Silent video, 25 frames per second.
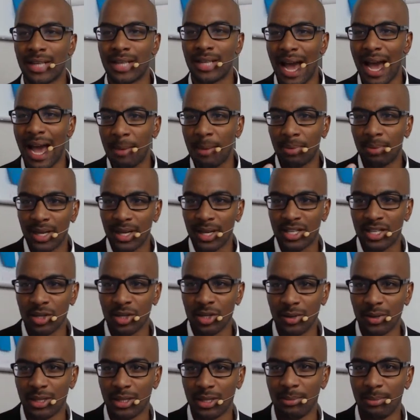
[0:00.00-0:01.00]
God bless you
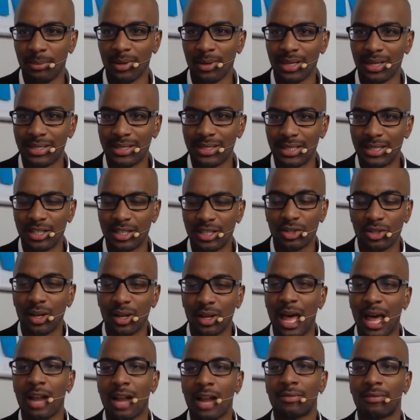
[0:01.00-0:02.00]
with the ability to do a
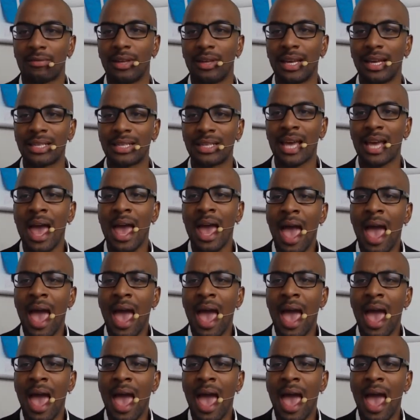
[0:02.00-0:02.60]
lot of things.